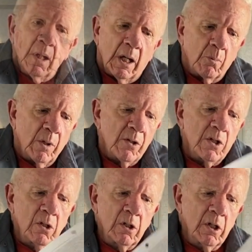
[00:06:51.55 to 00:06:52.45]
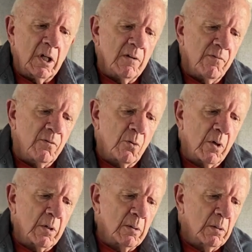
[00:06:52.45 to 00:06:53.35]
And whether you're looking
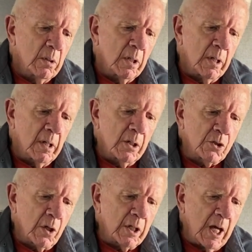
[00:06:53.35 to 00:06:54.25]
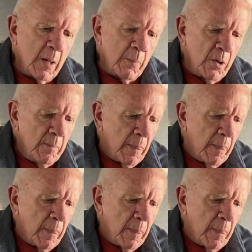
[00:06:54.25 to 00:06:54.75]
for a truck camper,